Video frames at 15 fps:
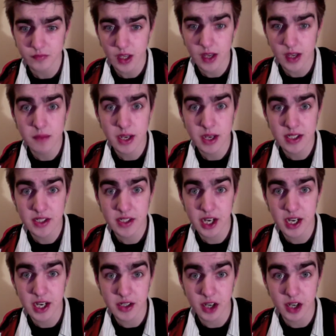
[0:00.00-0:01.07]
It makes a
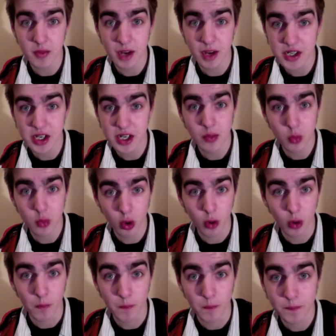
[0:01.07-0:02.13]
change. I'm actually
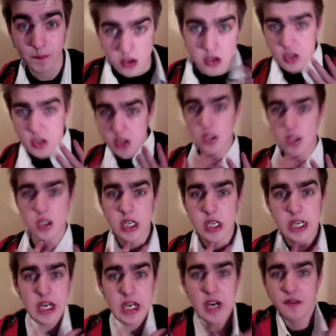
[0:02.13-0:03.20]
warm. I
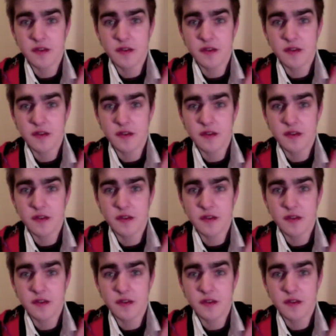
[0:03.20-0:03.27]
have